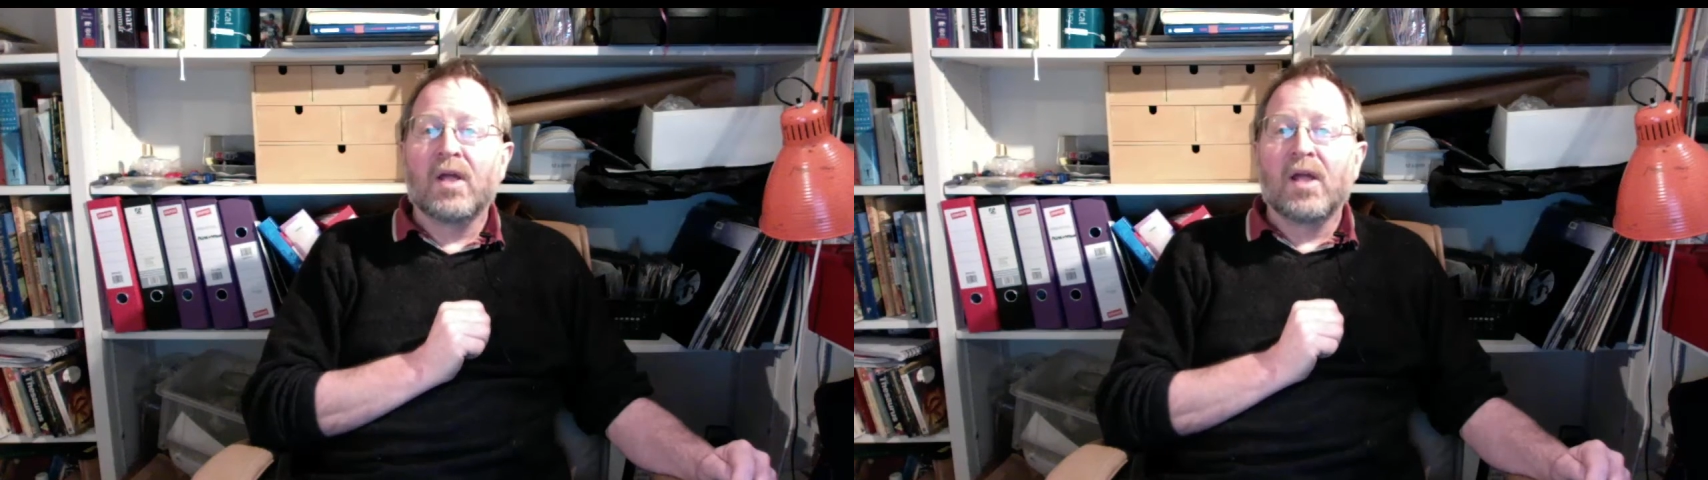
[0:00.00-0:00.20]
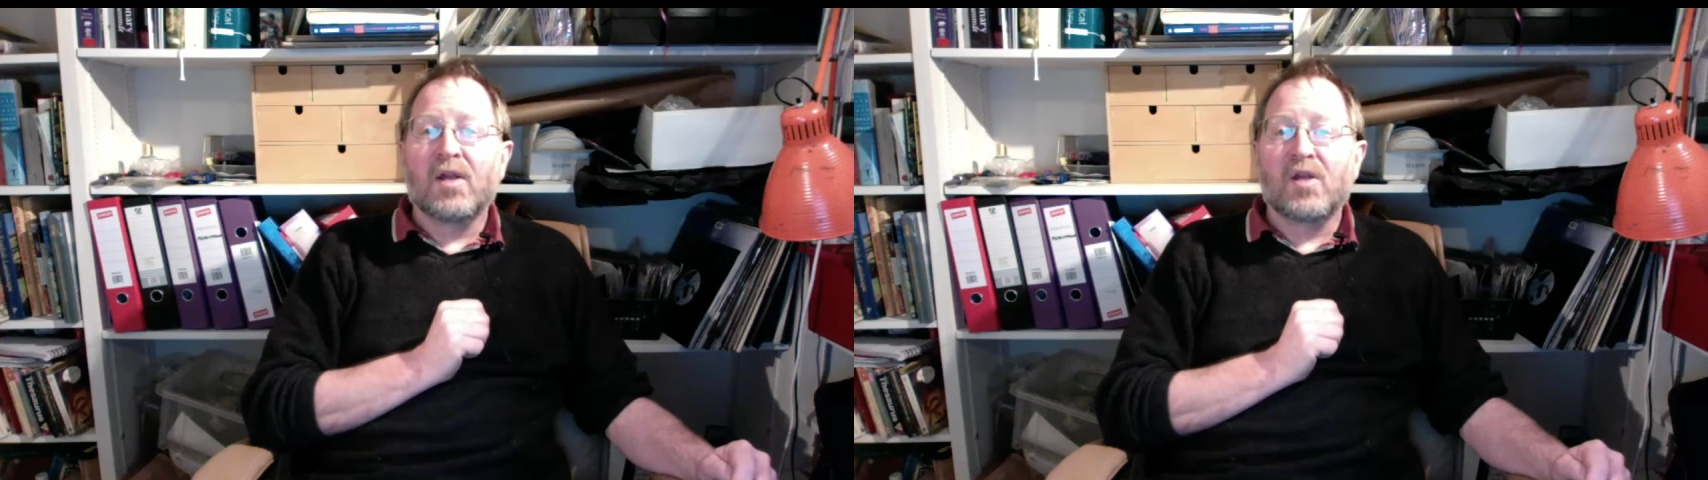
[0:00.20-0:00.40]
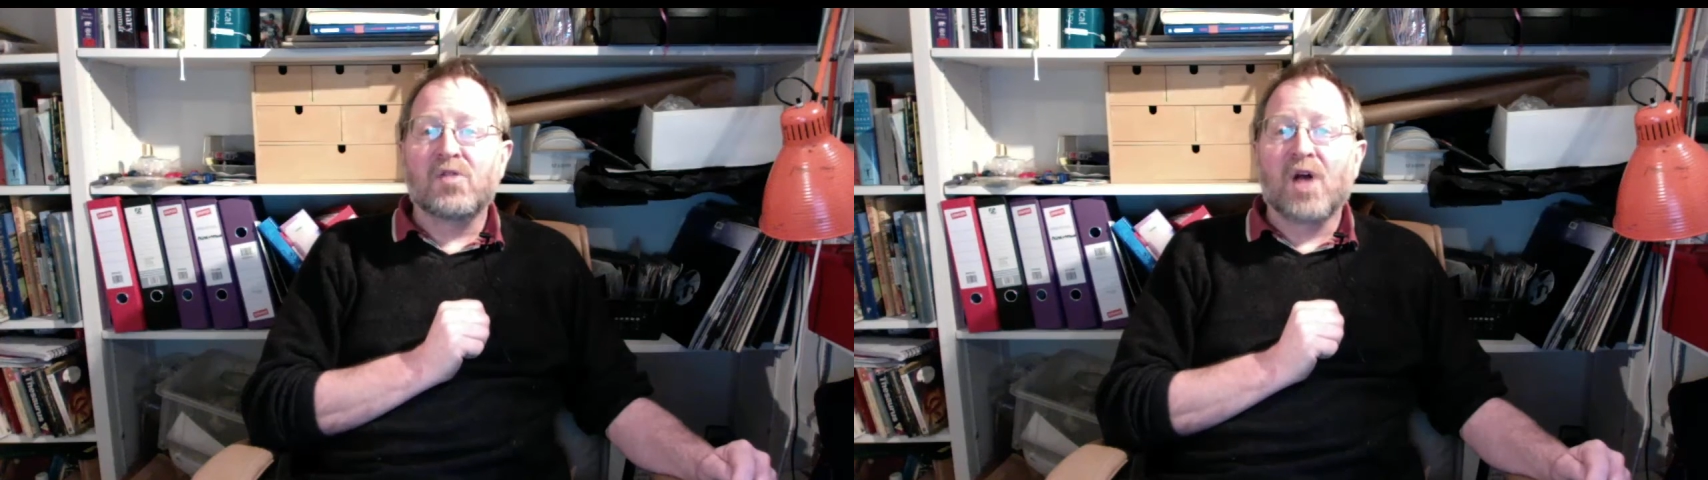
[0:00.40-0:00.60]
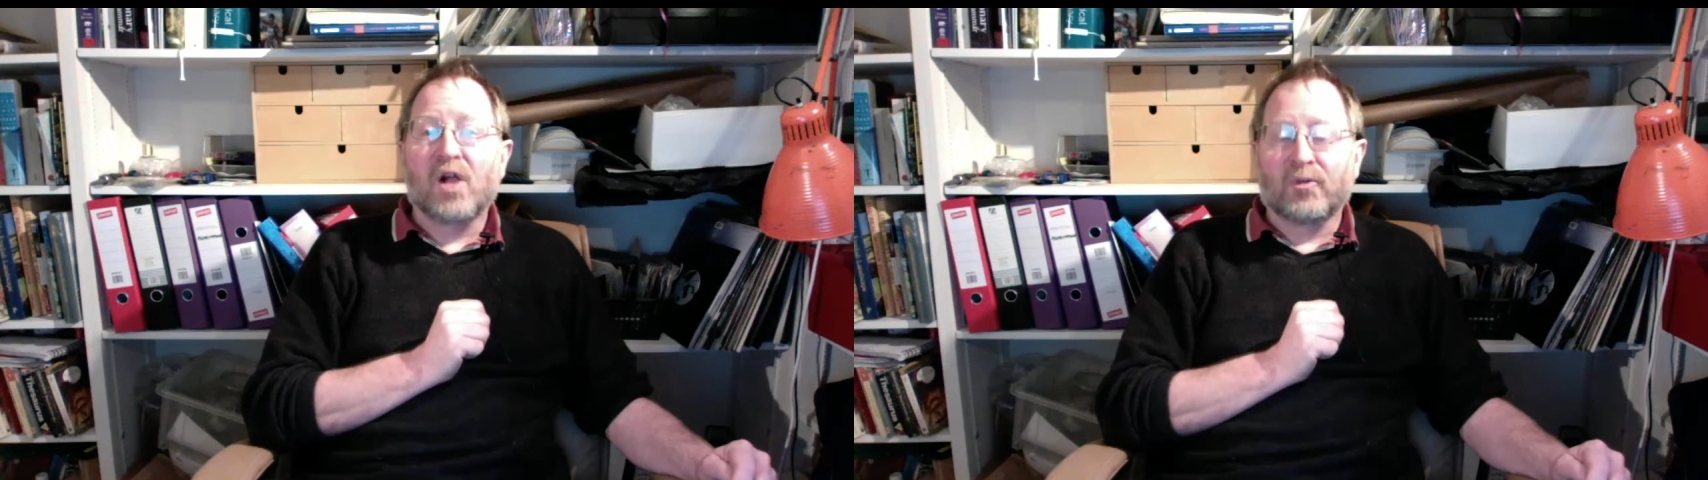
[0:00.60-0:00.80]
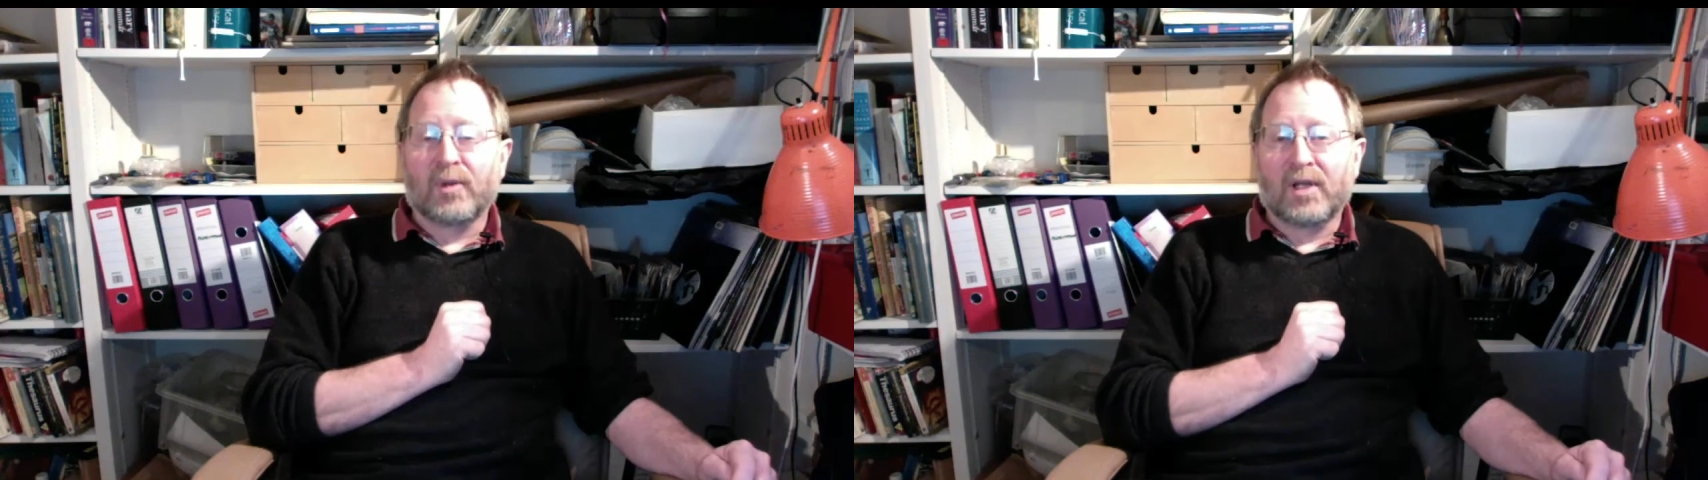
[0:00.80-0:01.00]
It is
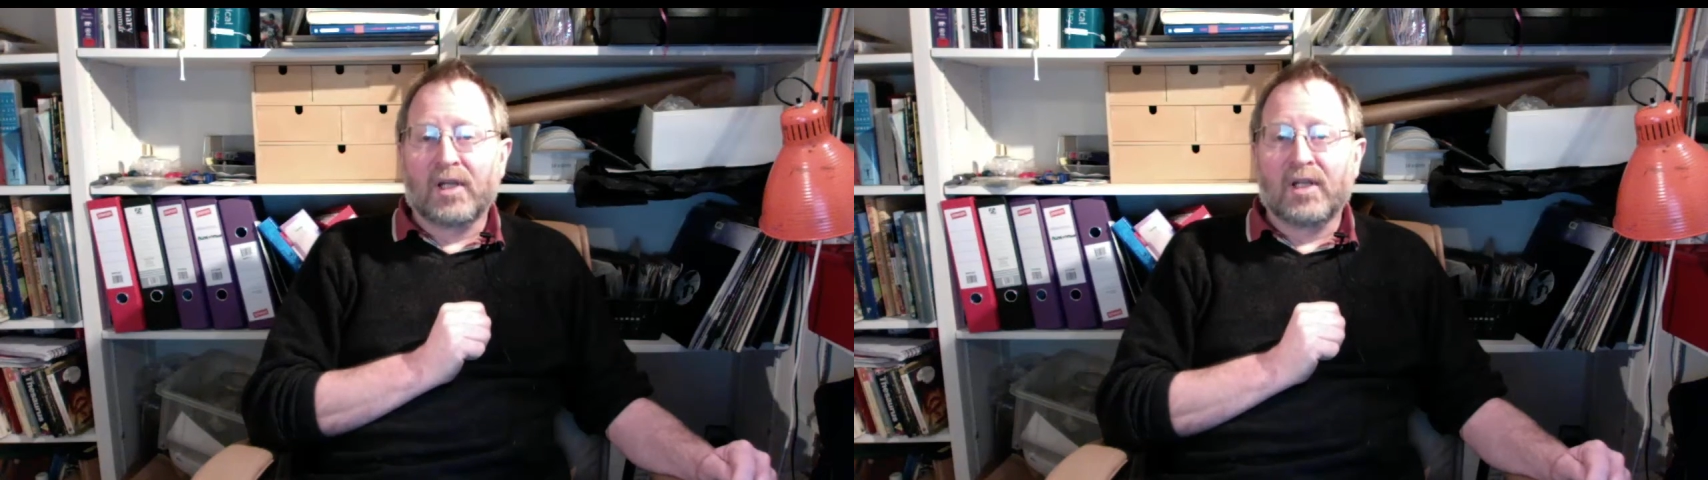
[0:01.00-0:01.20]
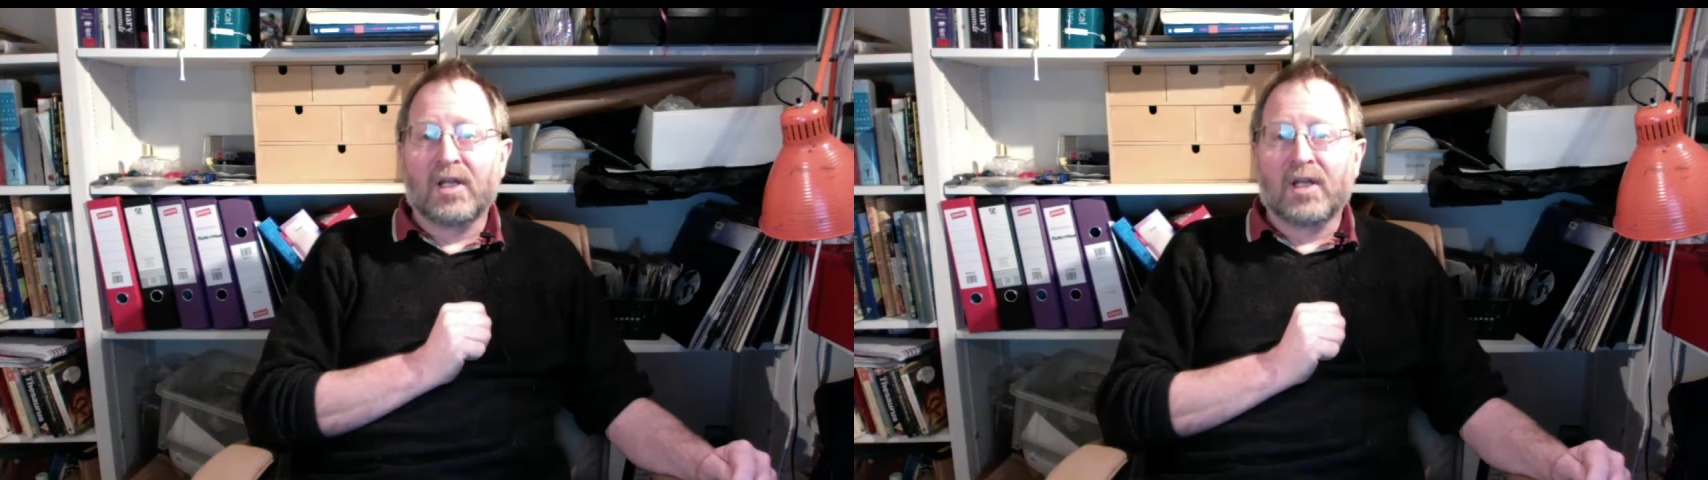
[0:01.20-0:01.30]
ultimately